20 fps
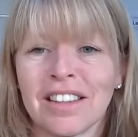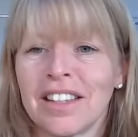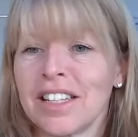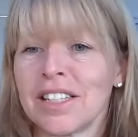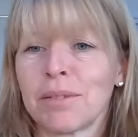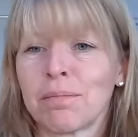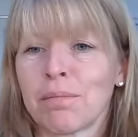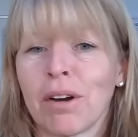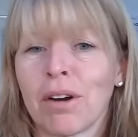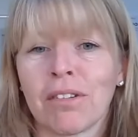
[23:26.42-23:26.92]

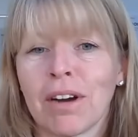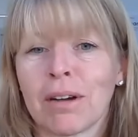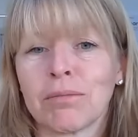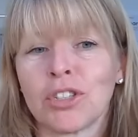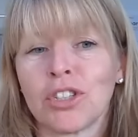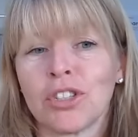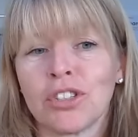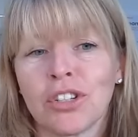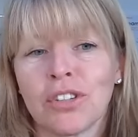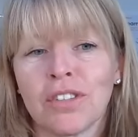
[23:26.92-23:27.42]
this
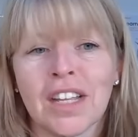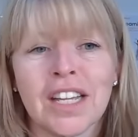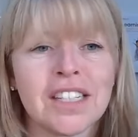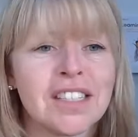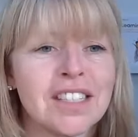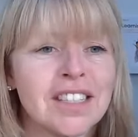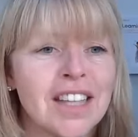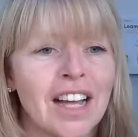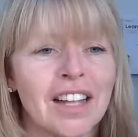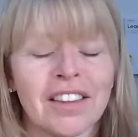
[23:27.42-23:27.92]
program should do
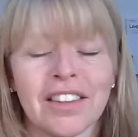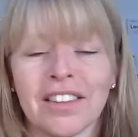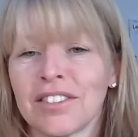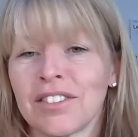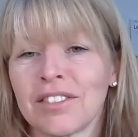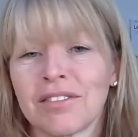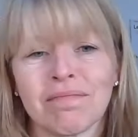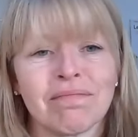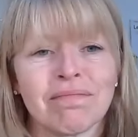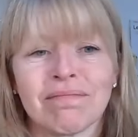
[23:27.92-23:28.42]
this, that,
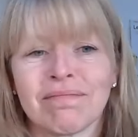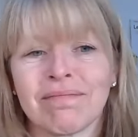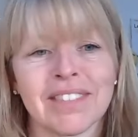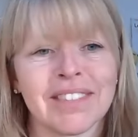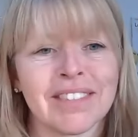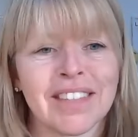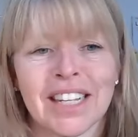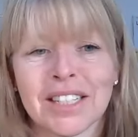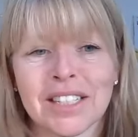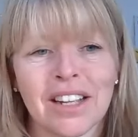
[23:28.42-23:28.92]
and
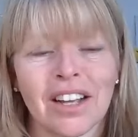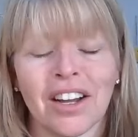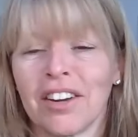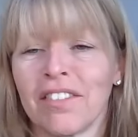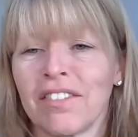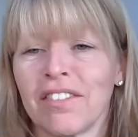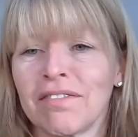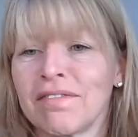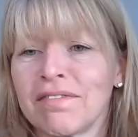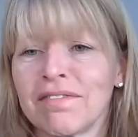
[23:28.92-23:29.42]
that's
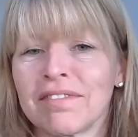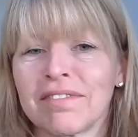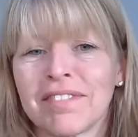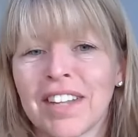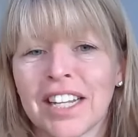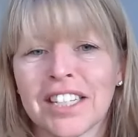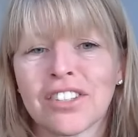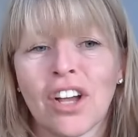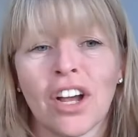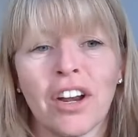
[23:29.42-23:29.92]
kind of
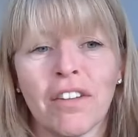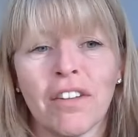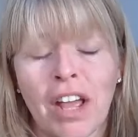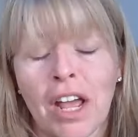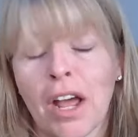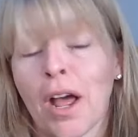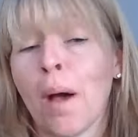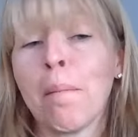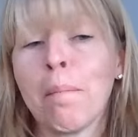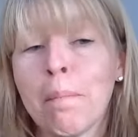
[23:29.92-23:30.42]
that's kind of
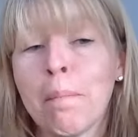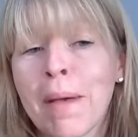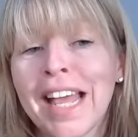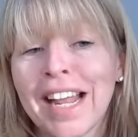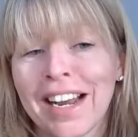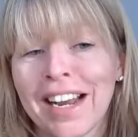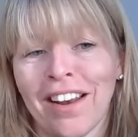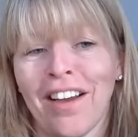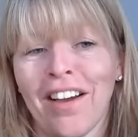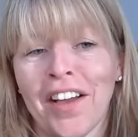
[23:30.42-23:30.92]
it. A
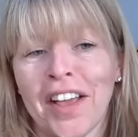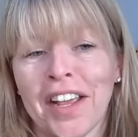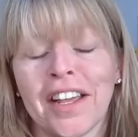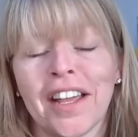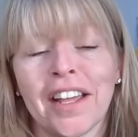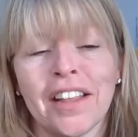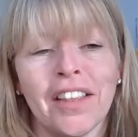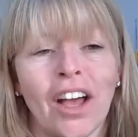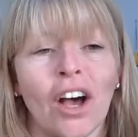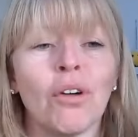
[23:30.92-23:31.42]
bit
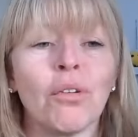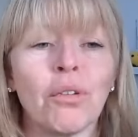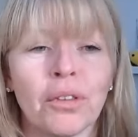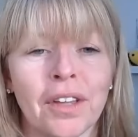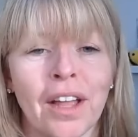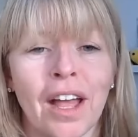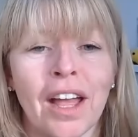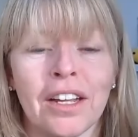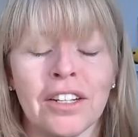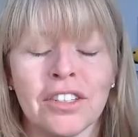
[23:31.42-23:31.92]
like in the
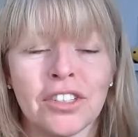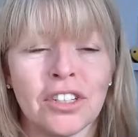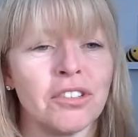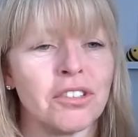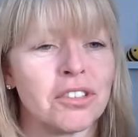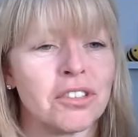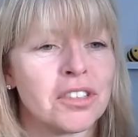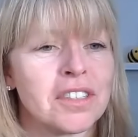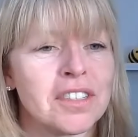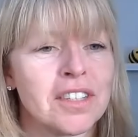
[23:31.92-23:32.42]
old days, you
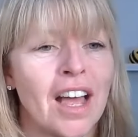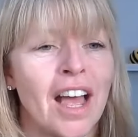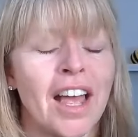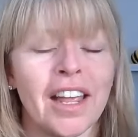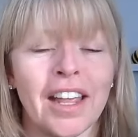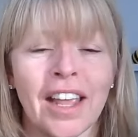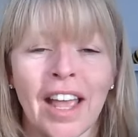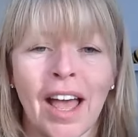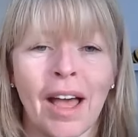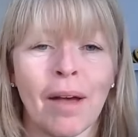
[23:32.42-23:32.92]
used to
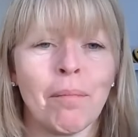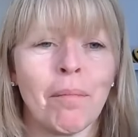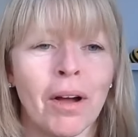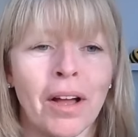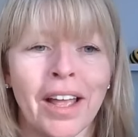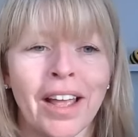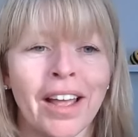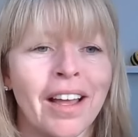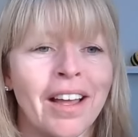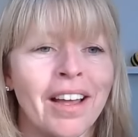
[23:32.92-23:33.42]
say, yeah,
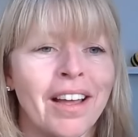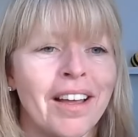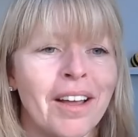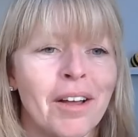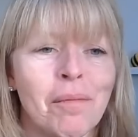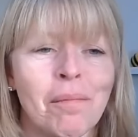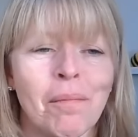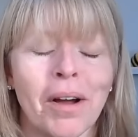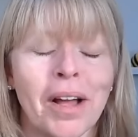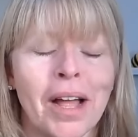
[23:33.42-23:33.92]
my
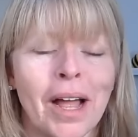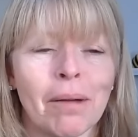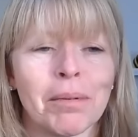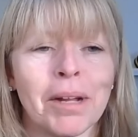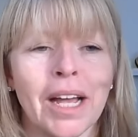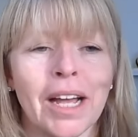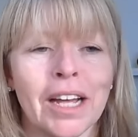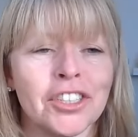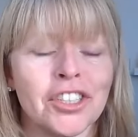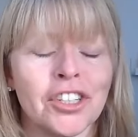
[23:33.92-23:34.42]
my
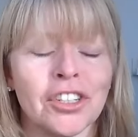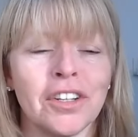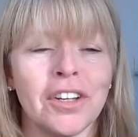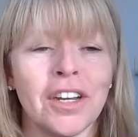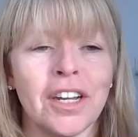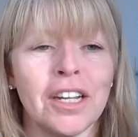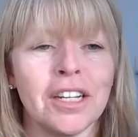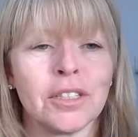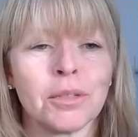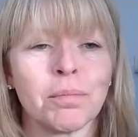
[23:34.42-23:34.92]

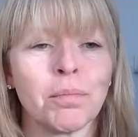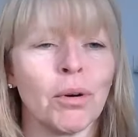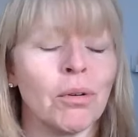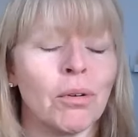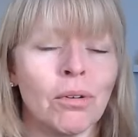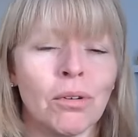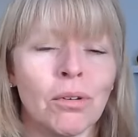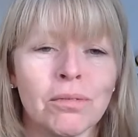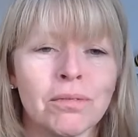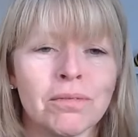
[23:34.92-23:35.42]
application needs
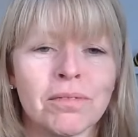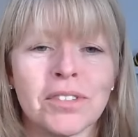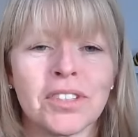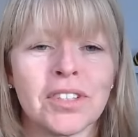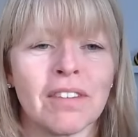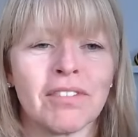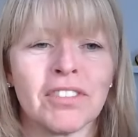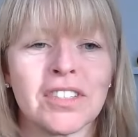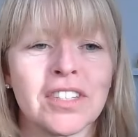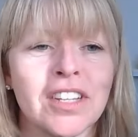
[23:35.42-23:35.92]
port
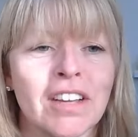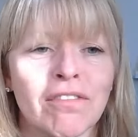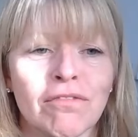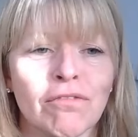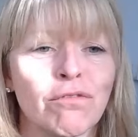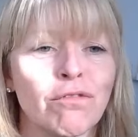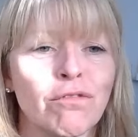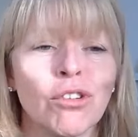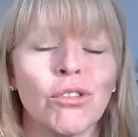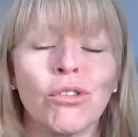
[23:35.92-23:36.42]
seven
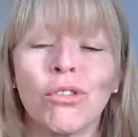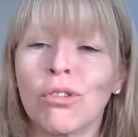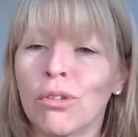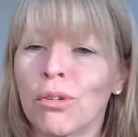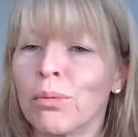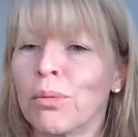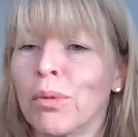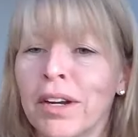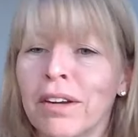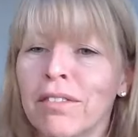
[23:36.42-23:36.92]
seven
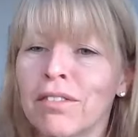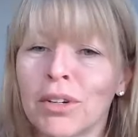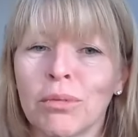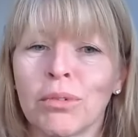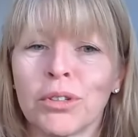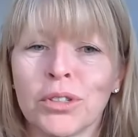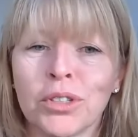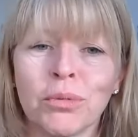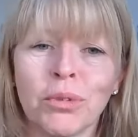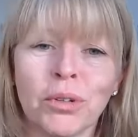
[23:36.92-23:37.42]
four or whatever it
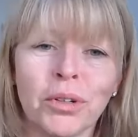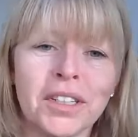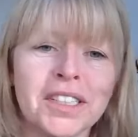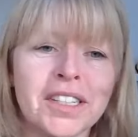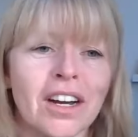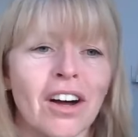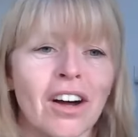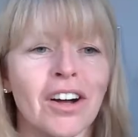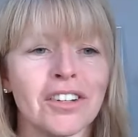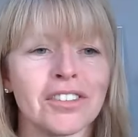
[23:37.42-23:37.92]
was you wanted
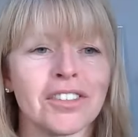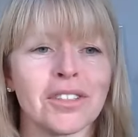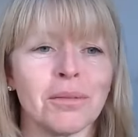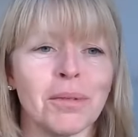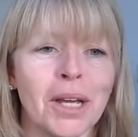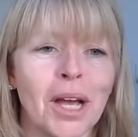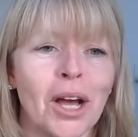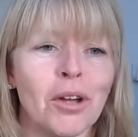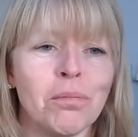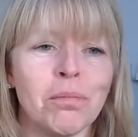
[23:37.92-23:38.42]
to ask to
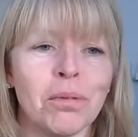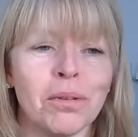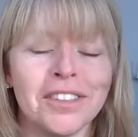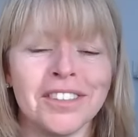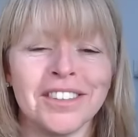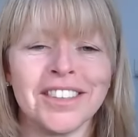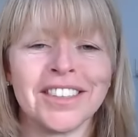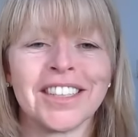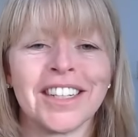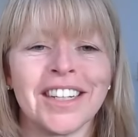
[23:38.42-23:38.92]
be
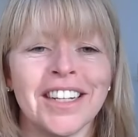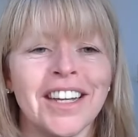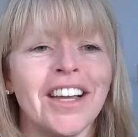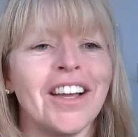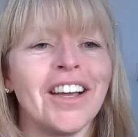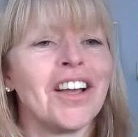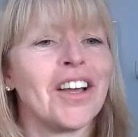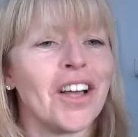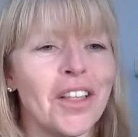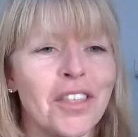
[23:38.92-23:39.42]
opened.
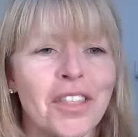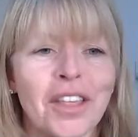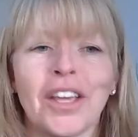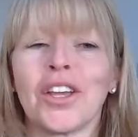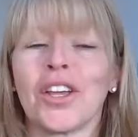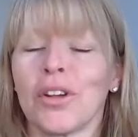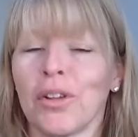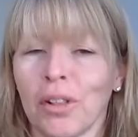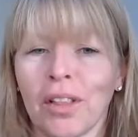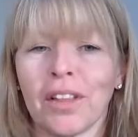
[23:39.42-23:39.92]
I
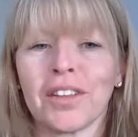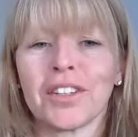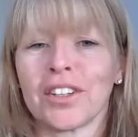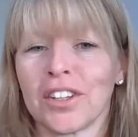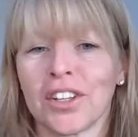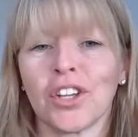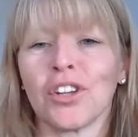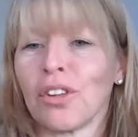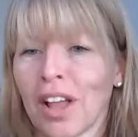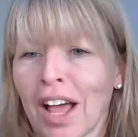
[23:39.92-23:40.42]
think you'll
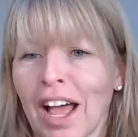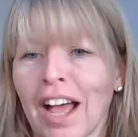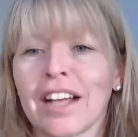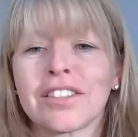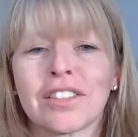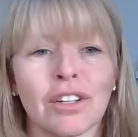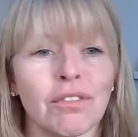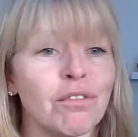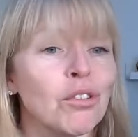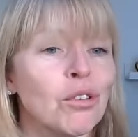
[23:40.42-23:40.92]
you'll
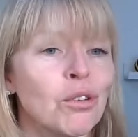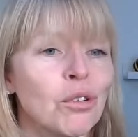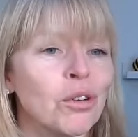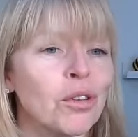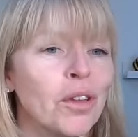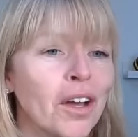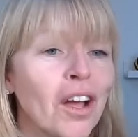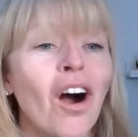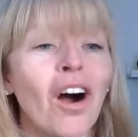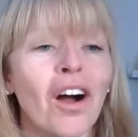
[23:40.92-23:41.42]
ask
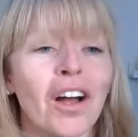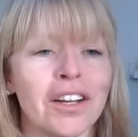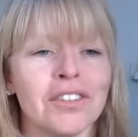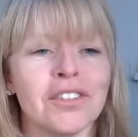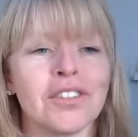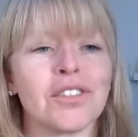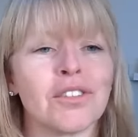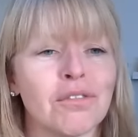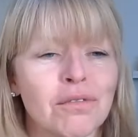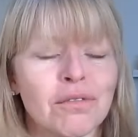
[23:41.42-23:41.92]
for the
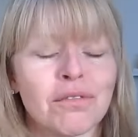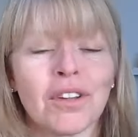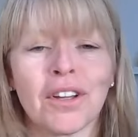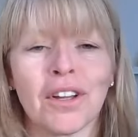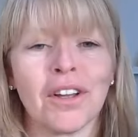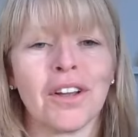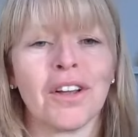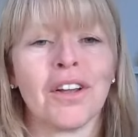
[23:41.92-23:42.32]
kinds of